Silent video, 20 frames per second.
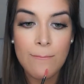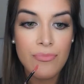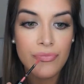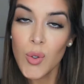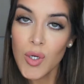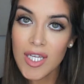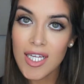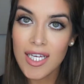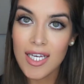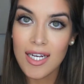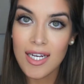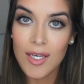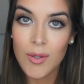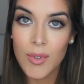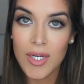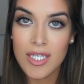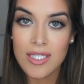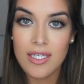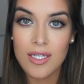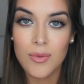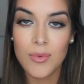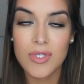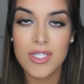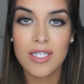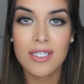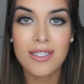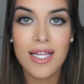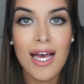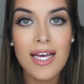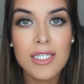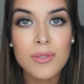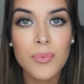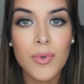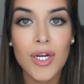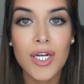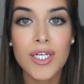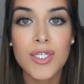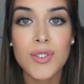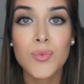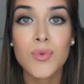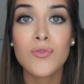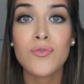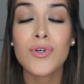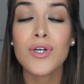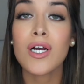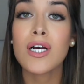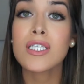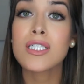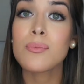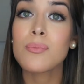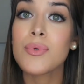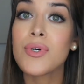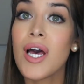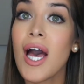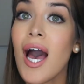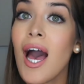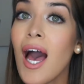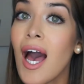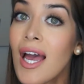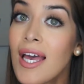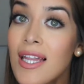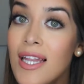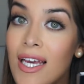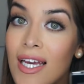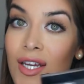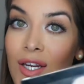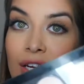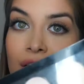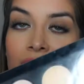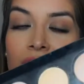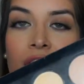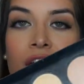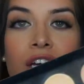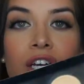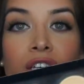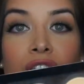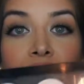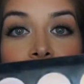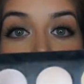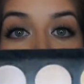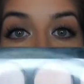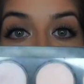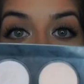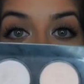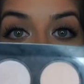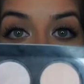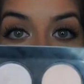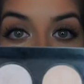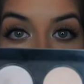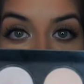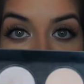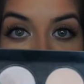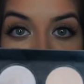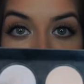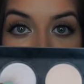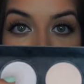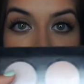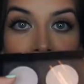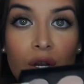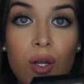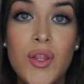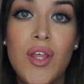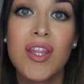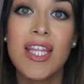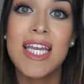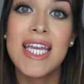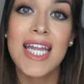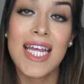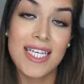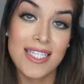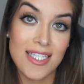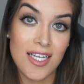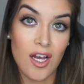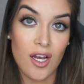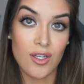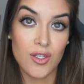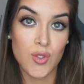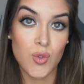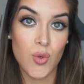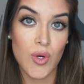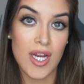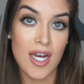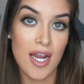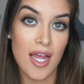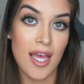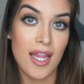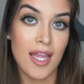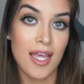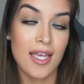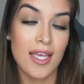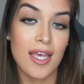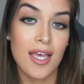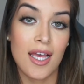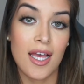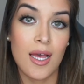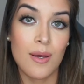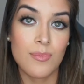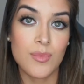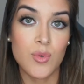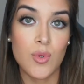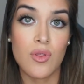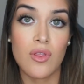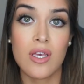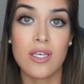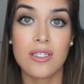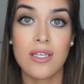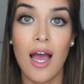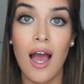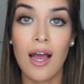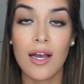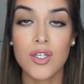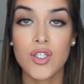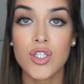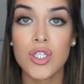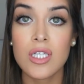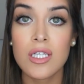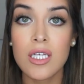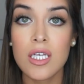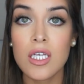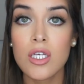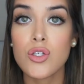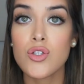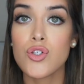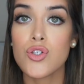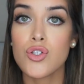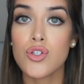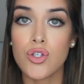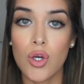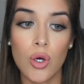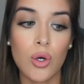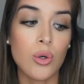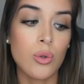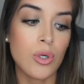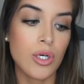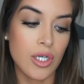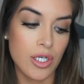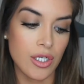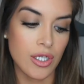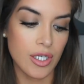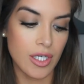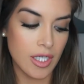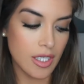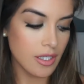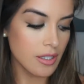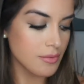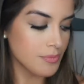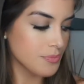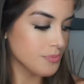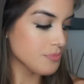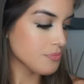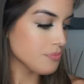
Totally kidding when I said it was the last part because we forgot to put highlighter. So this highlighter that the NYX Contour and Highlight Kit comes with is actually so good.